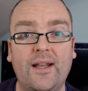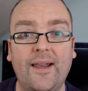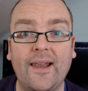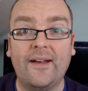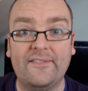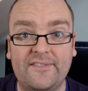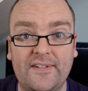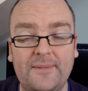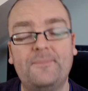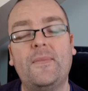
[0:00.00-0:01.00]
love.
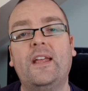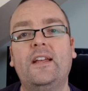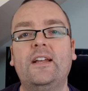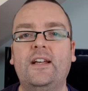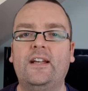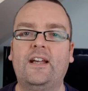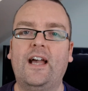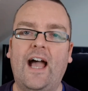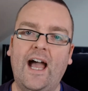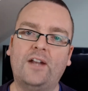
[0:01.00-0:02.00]

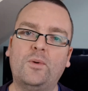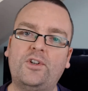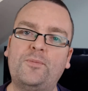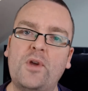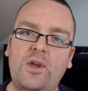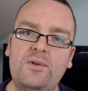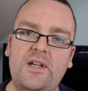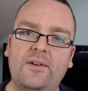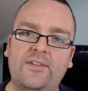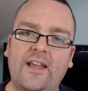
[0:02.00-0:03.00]
And what does
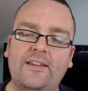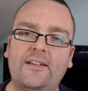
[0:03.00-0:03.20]
Mercutio say?